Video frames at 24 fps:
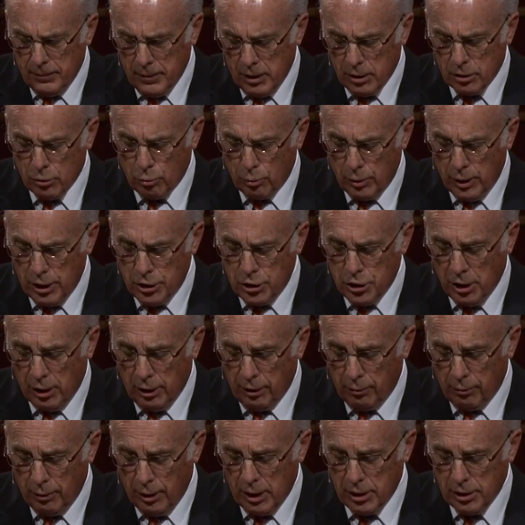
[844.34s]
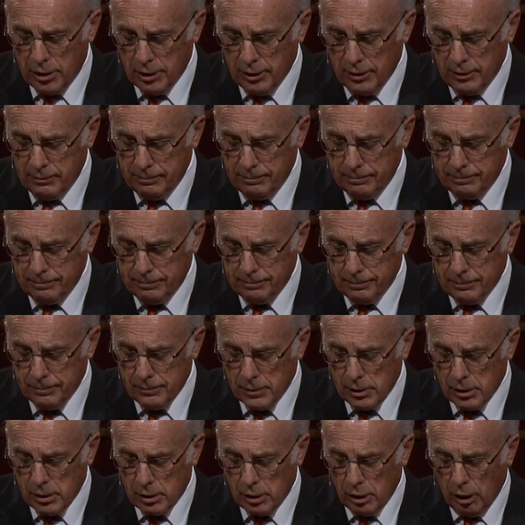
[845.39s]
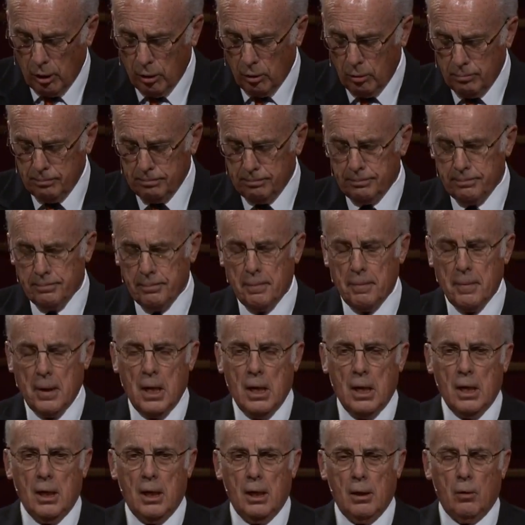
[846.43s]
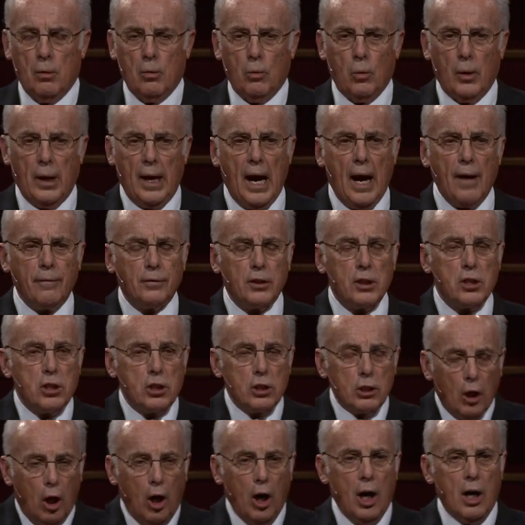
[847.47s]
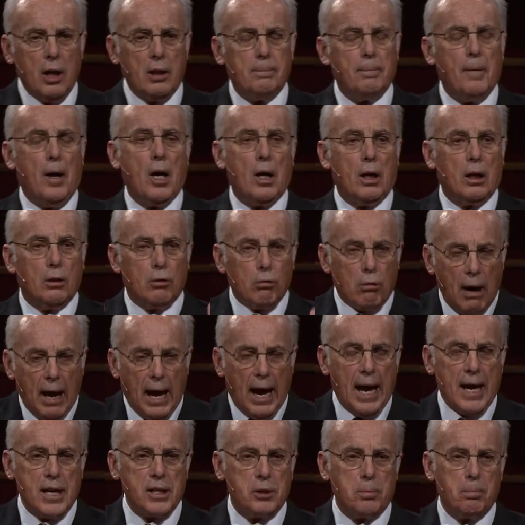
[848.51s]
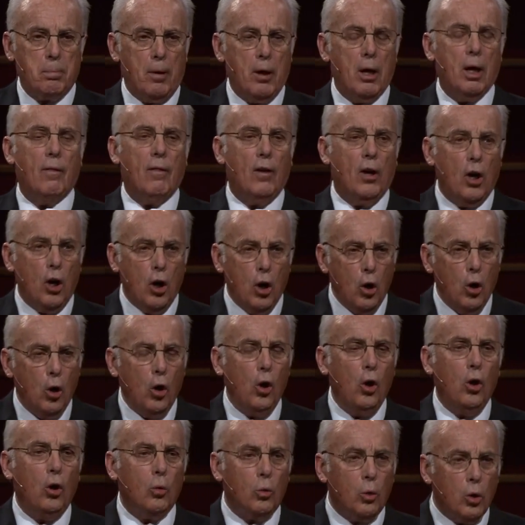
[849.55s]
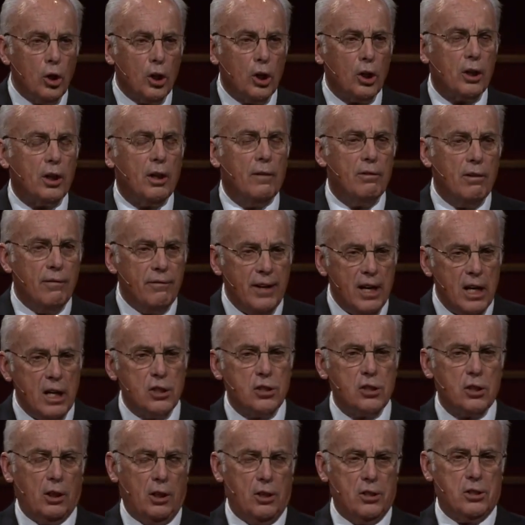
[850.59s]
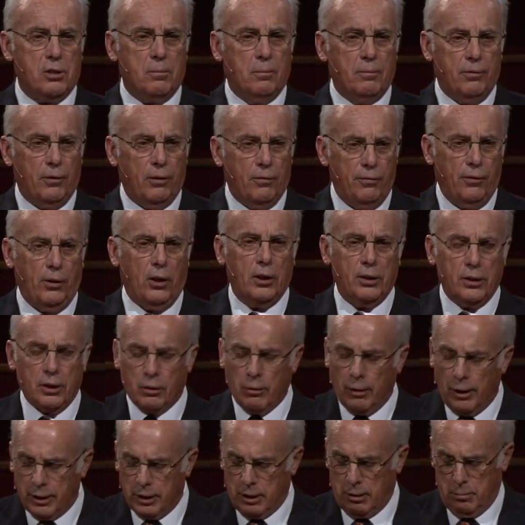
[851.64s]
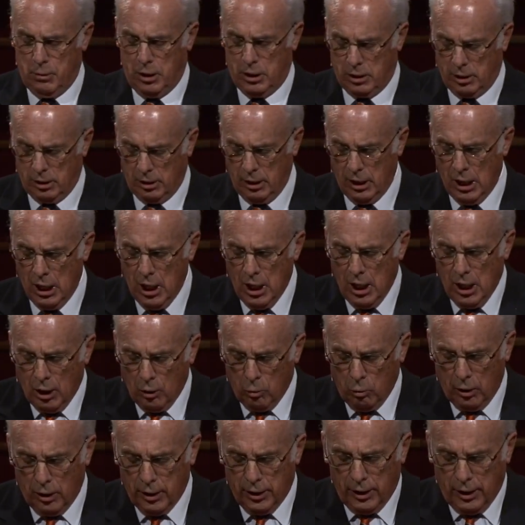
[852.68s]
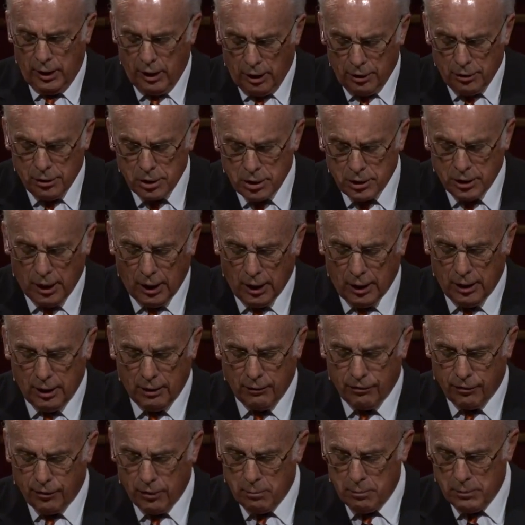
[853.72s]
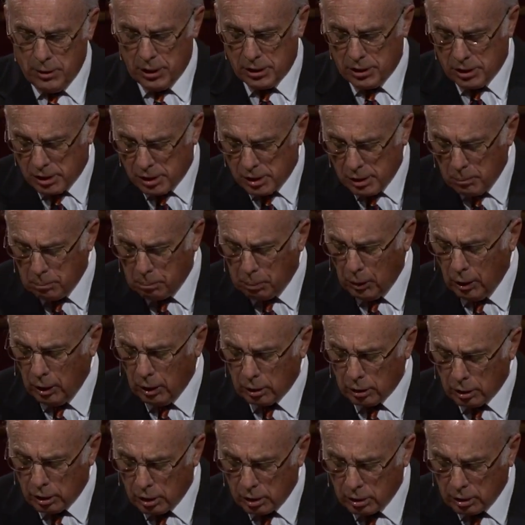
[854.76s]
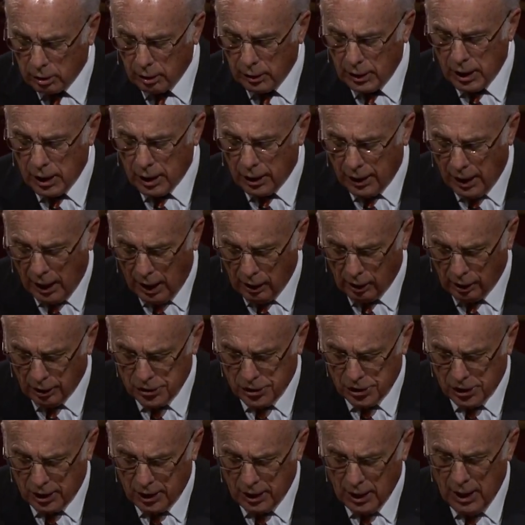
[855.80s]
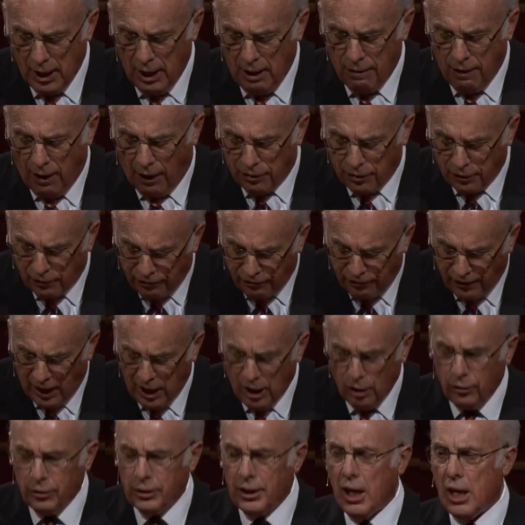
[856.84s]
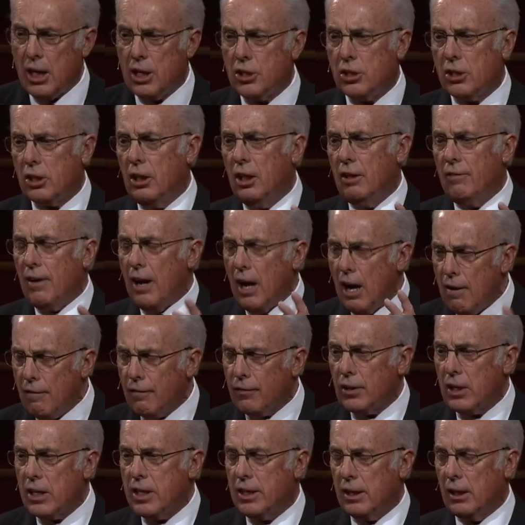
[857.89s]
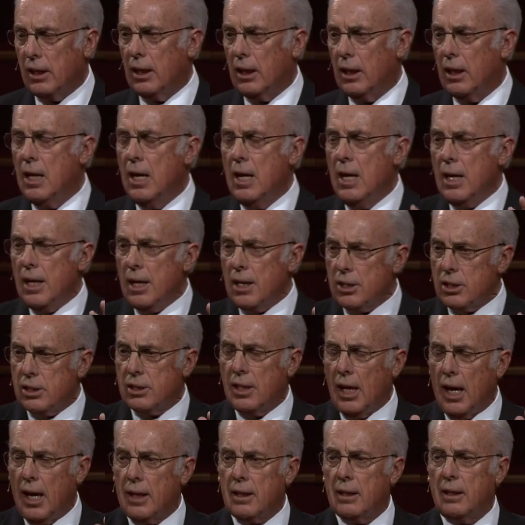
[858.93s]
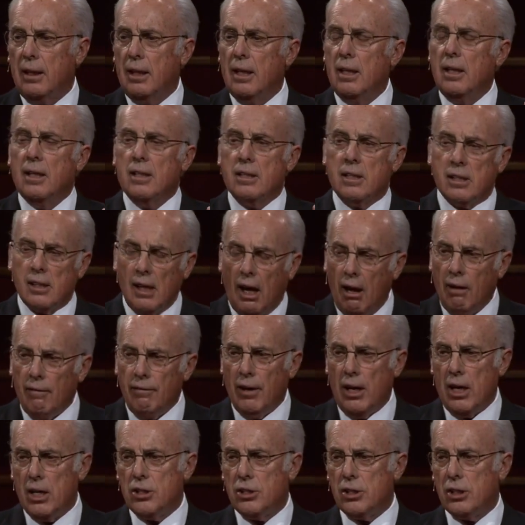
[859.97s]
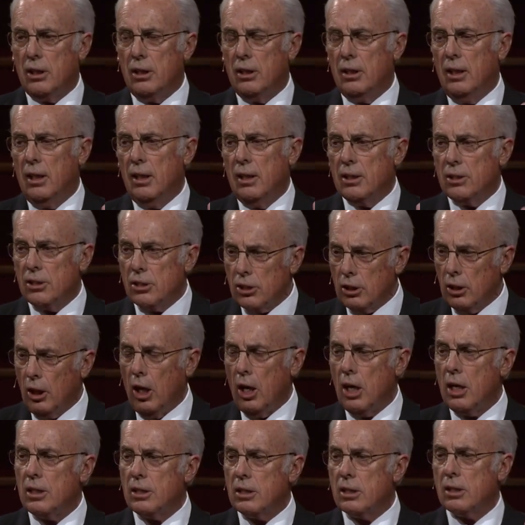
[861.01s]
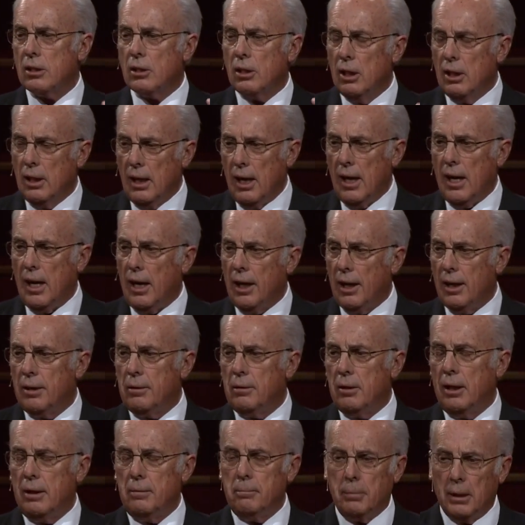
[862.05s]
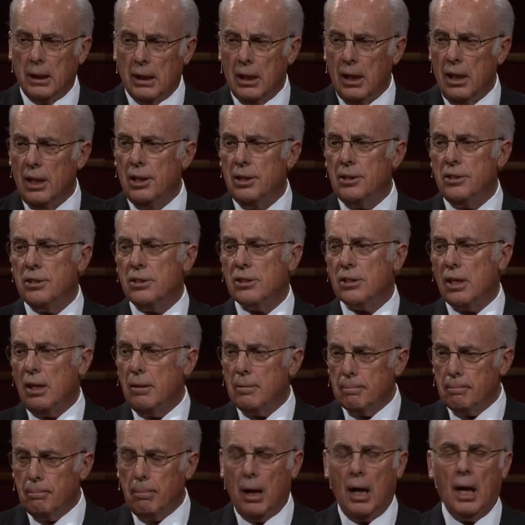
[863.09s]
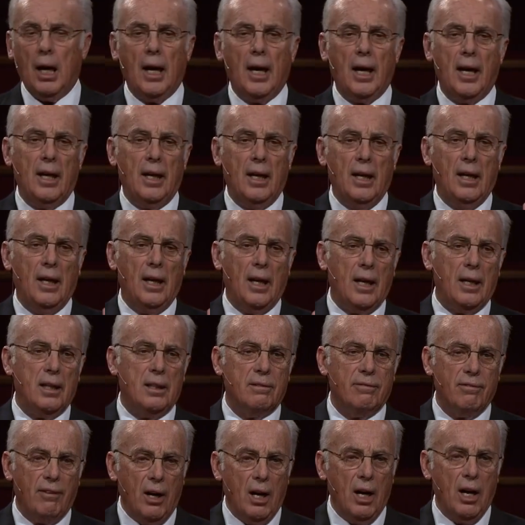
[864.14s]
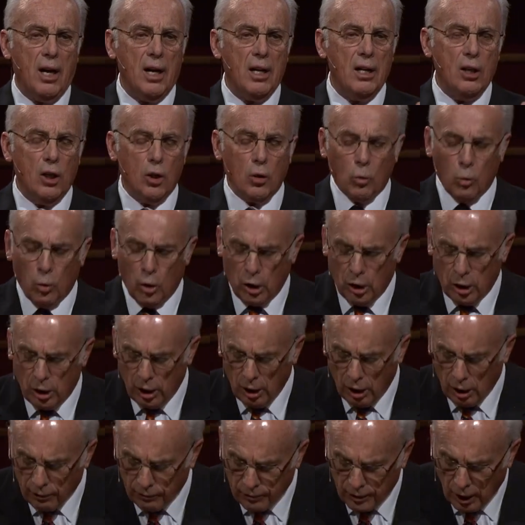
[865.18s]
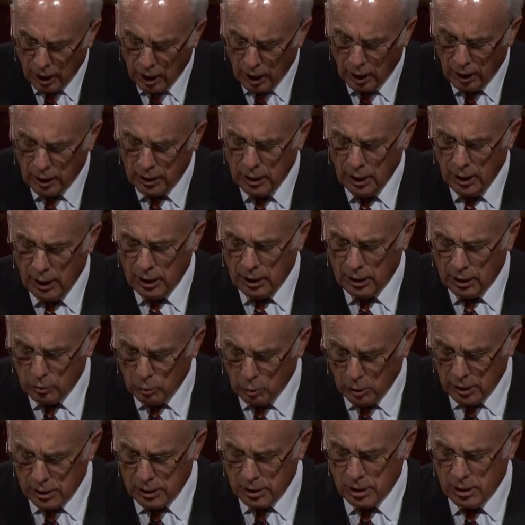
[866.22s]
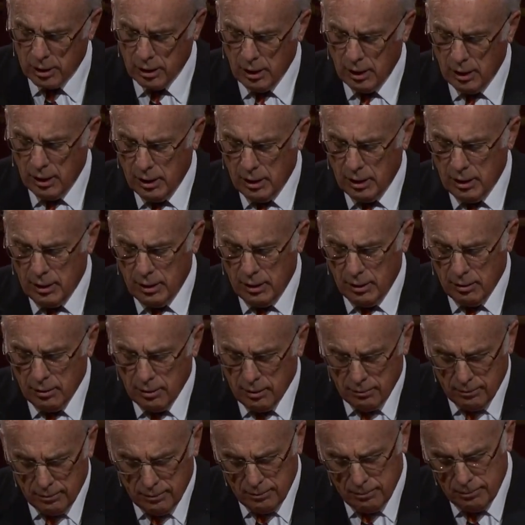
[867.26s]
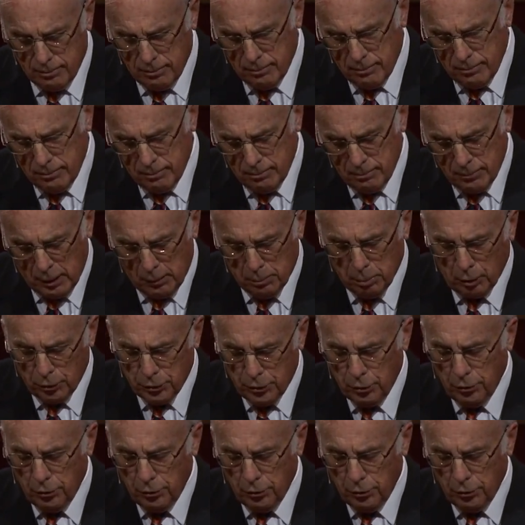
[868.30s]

is regeneration. So we have to start our grasp on the whole work of evangelism, fulfilling the Great Commission, with an understanding from this simple earthly analogy that the foundation of everything is that salvation starts and begins by a divine work of God in which people